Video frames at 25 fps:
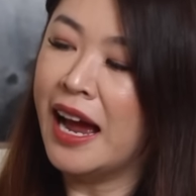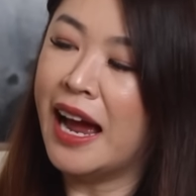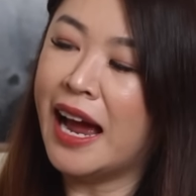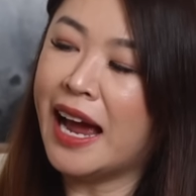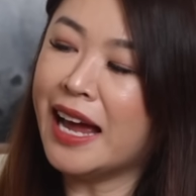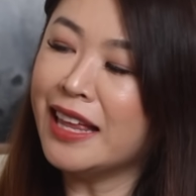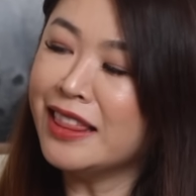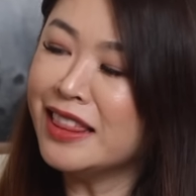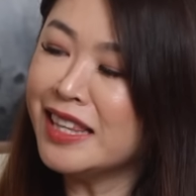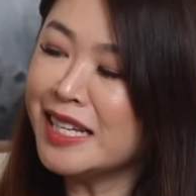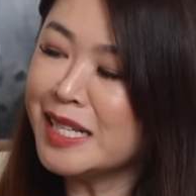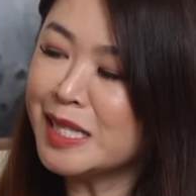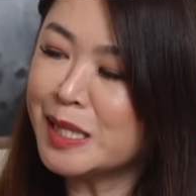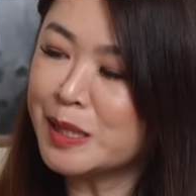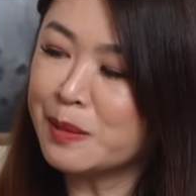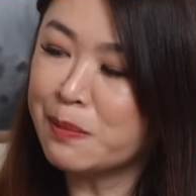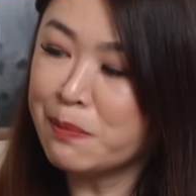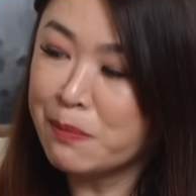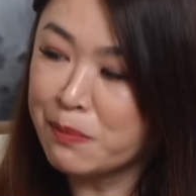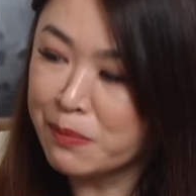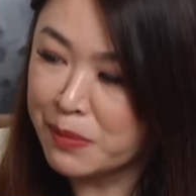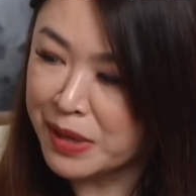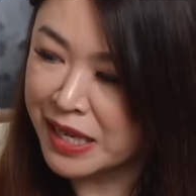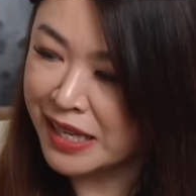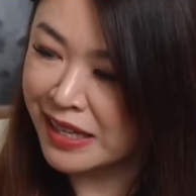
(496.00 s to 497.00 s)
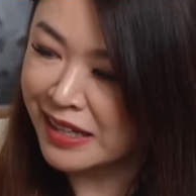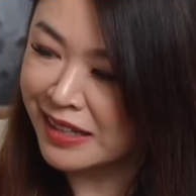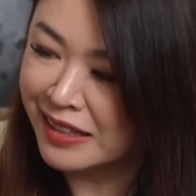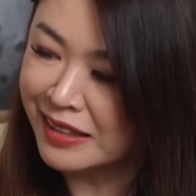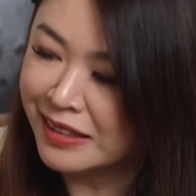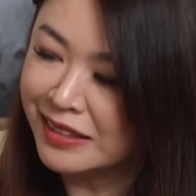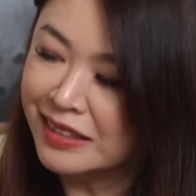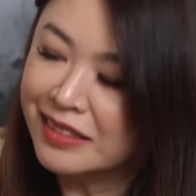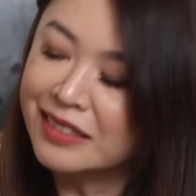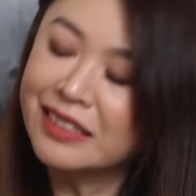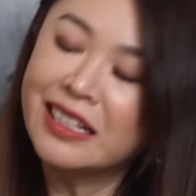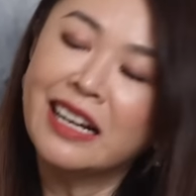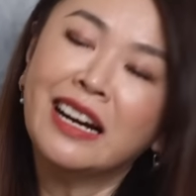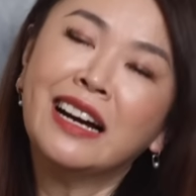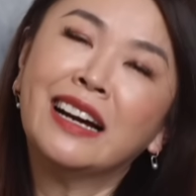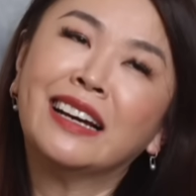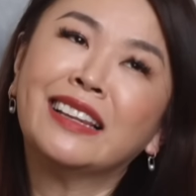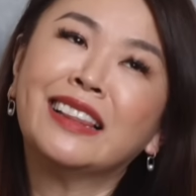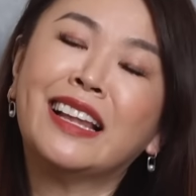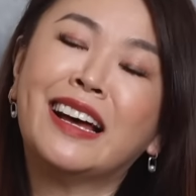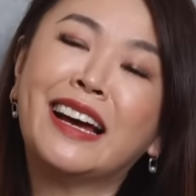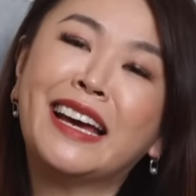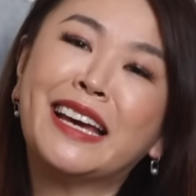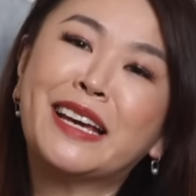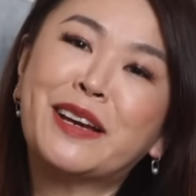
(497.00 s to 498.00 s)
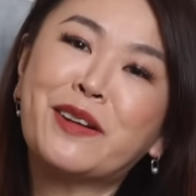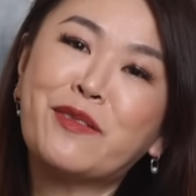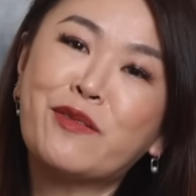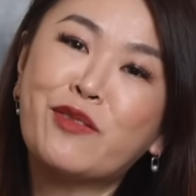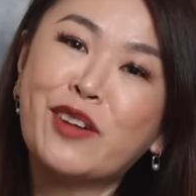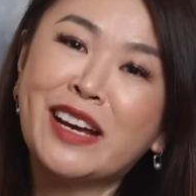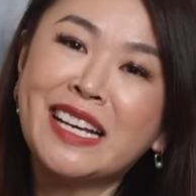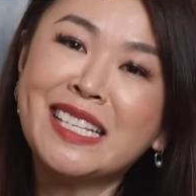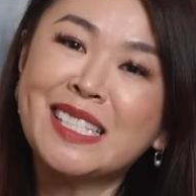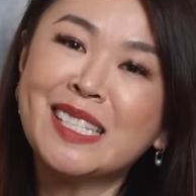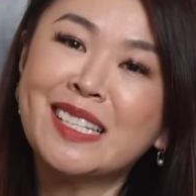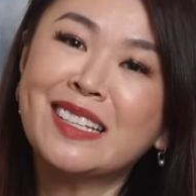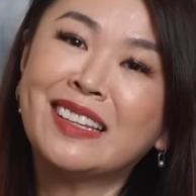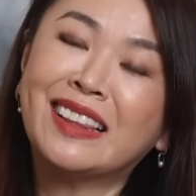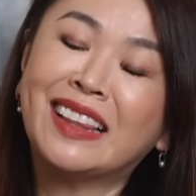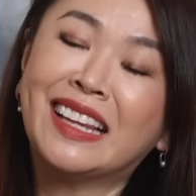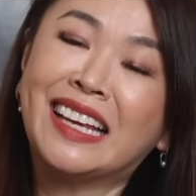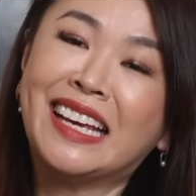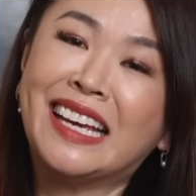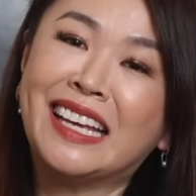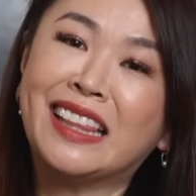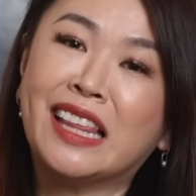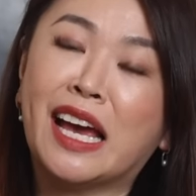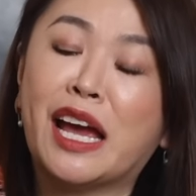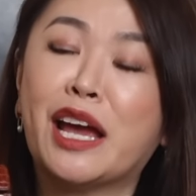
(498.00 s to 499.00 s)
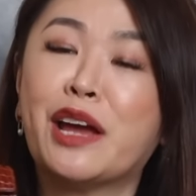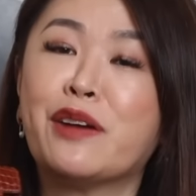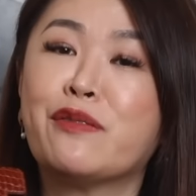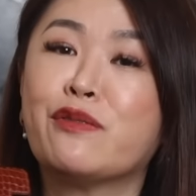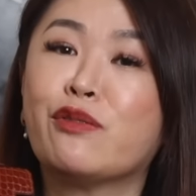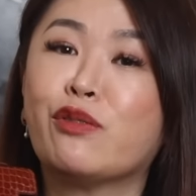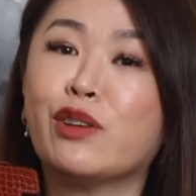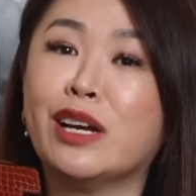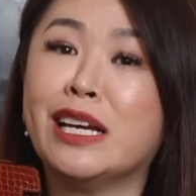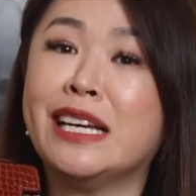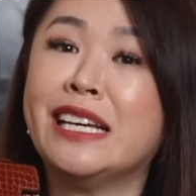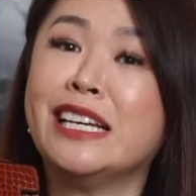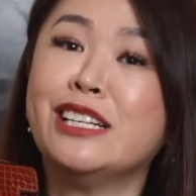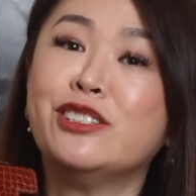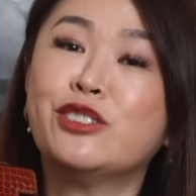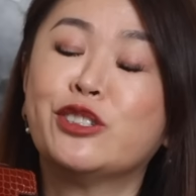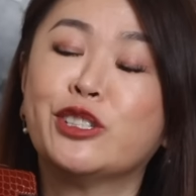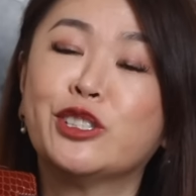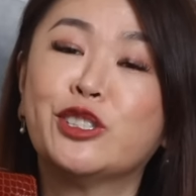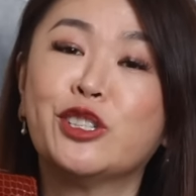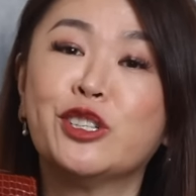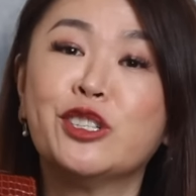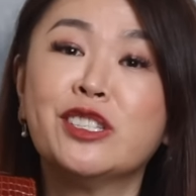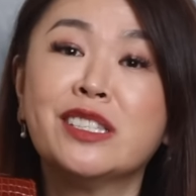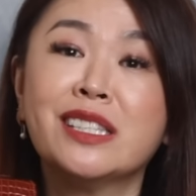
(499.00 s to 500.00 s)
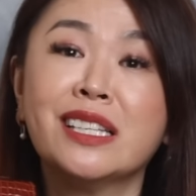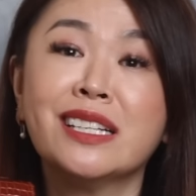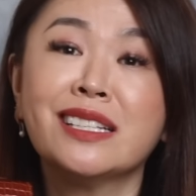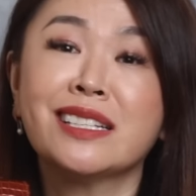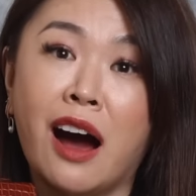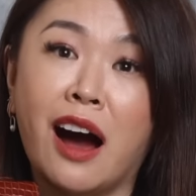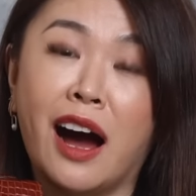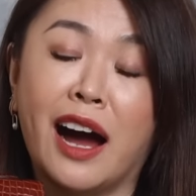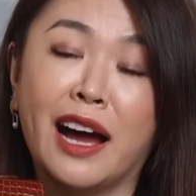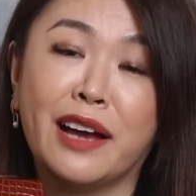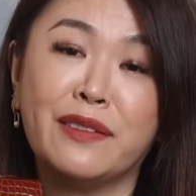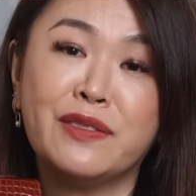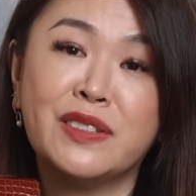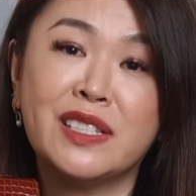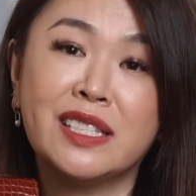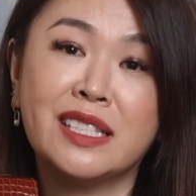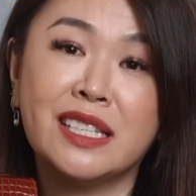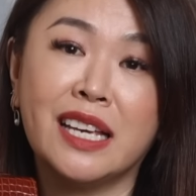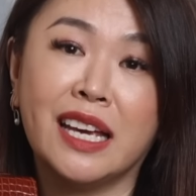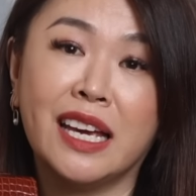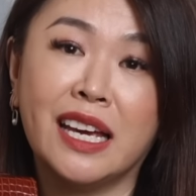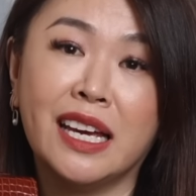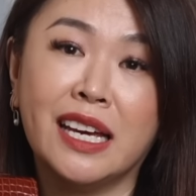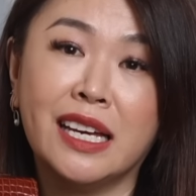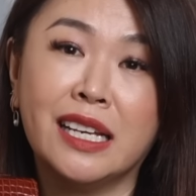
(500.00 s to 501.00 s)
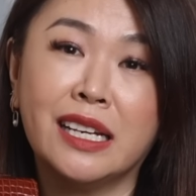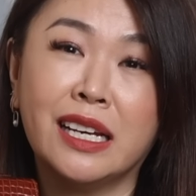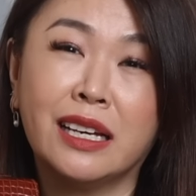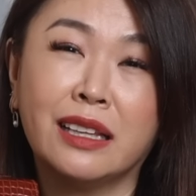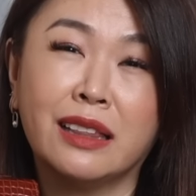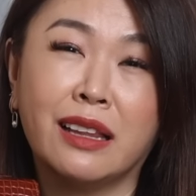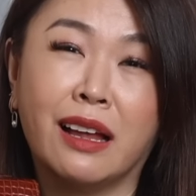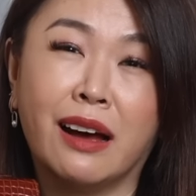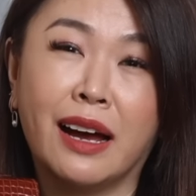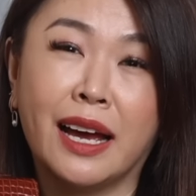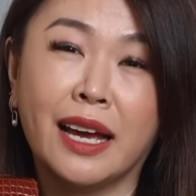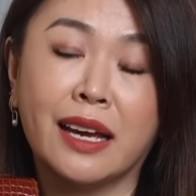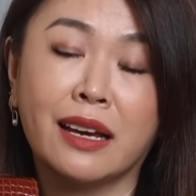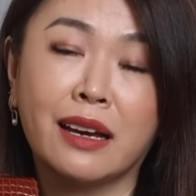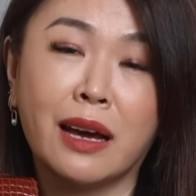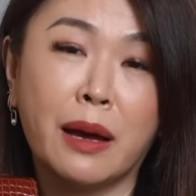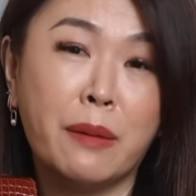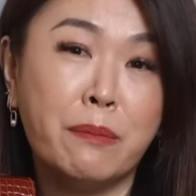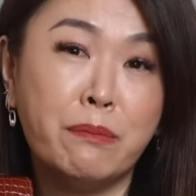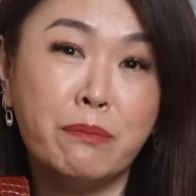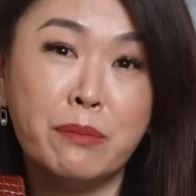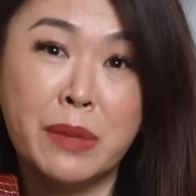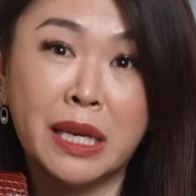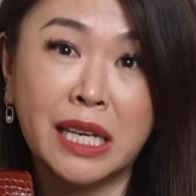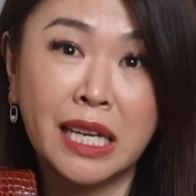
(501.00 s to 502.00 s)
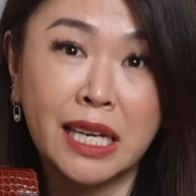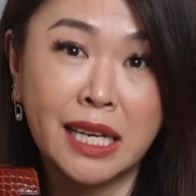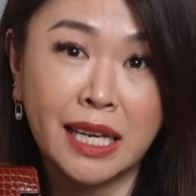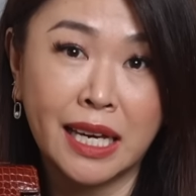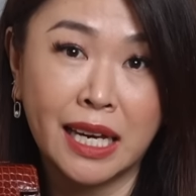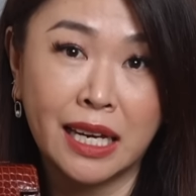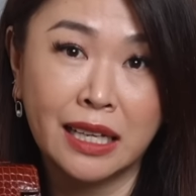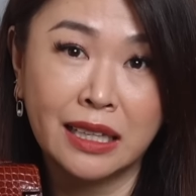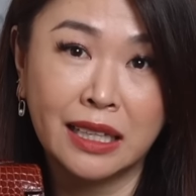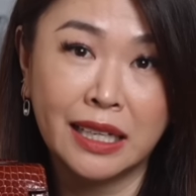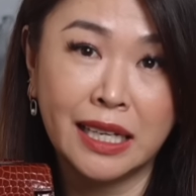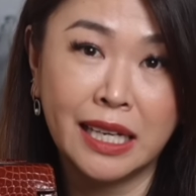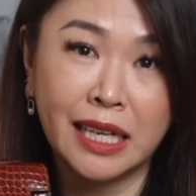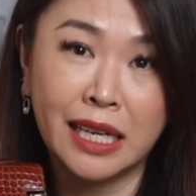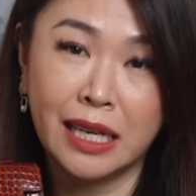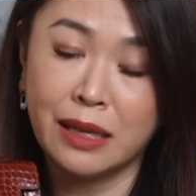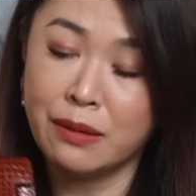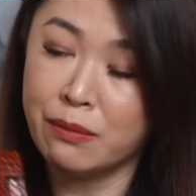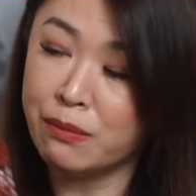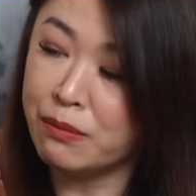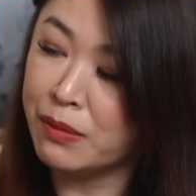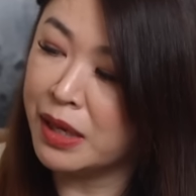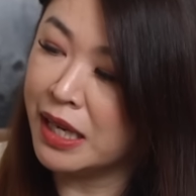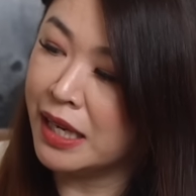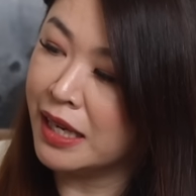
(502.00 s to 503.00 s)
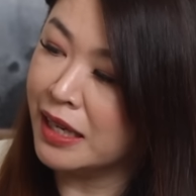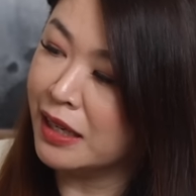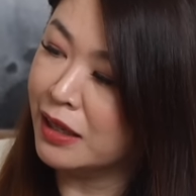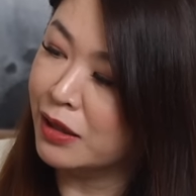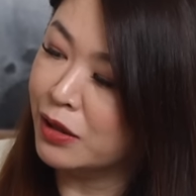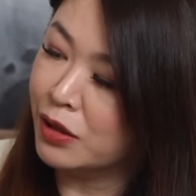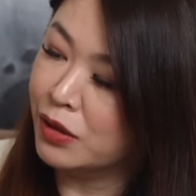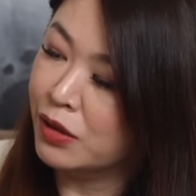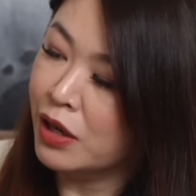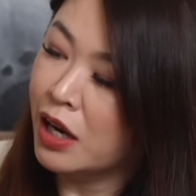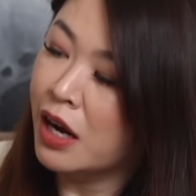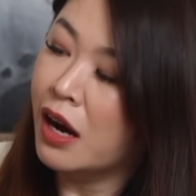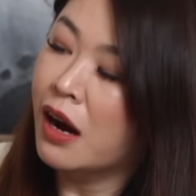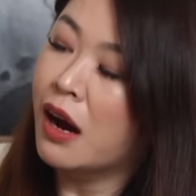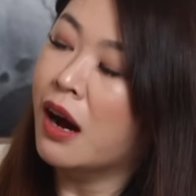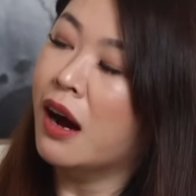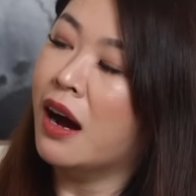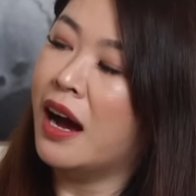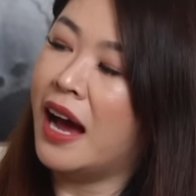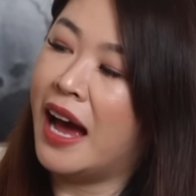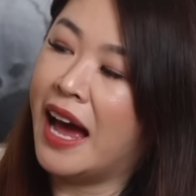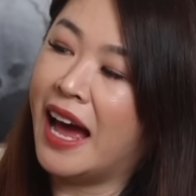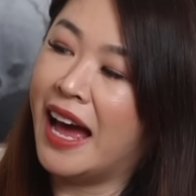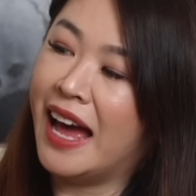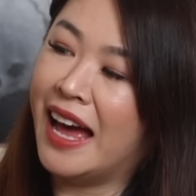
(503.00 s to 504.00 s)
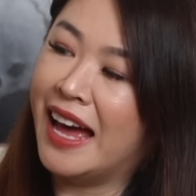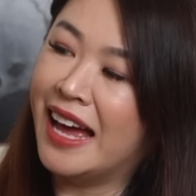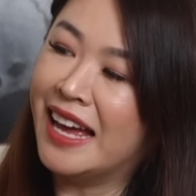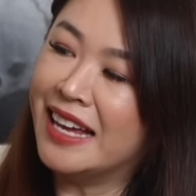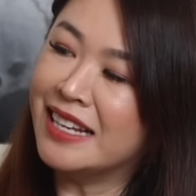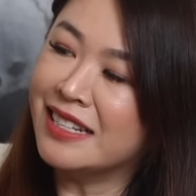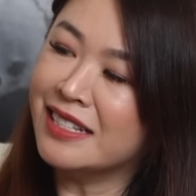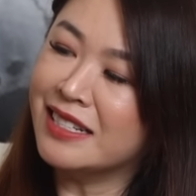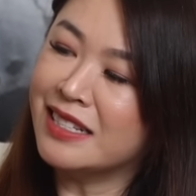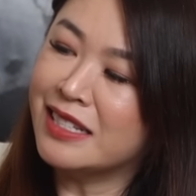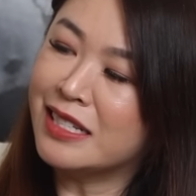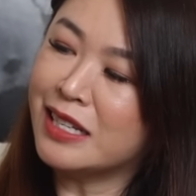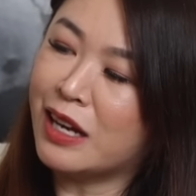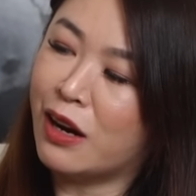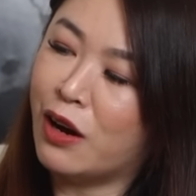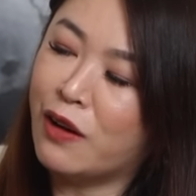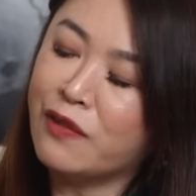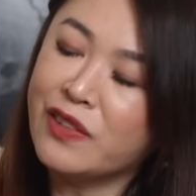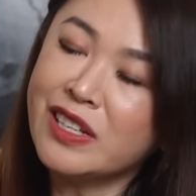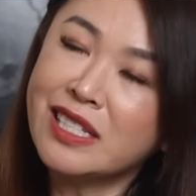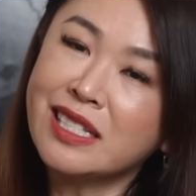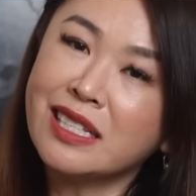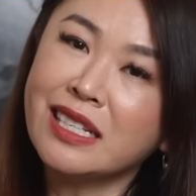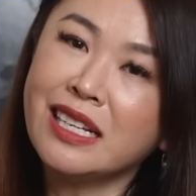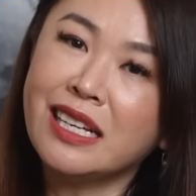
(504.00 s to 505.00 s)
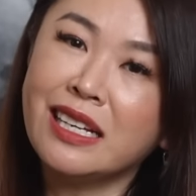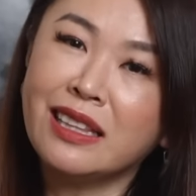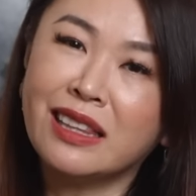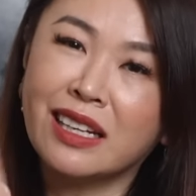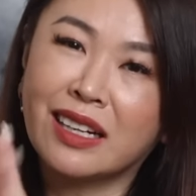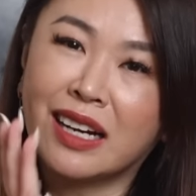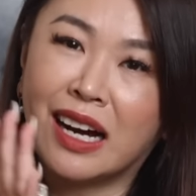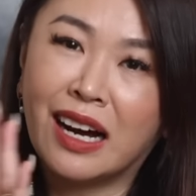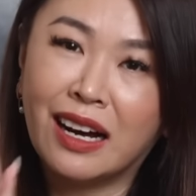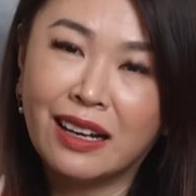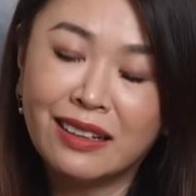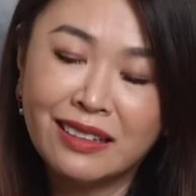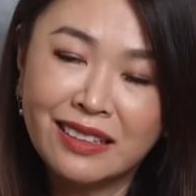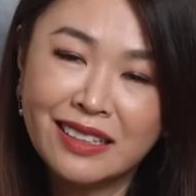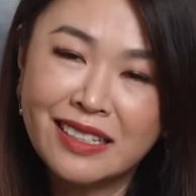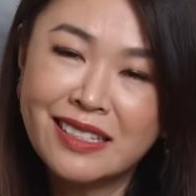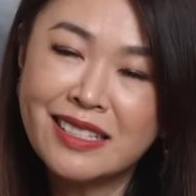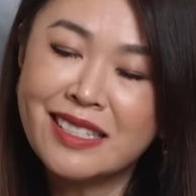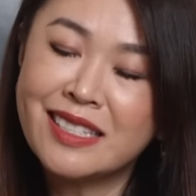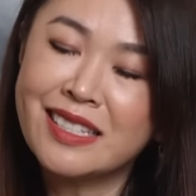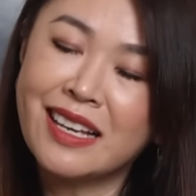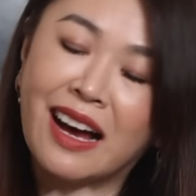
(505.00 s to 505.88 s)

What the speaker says: And this Miel, like recently they have reintroduced it. I've seen like a mini Kelly in Miel, and obviously the colors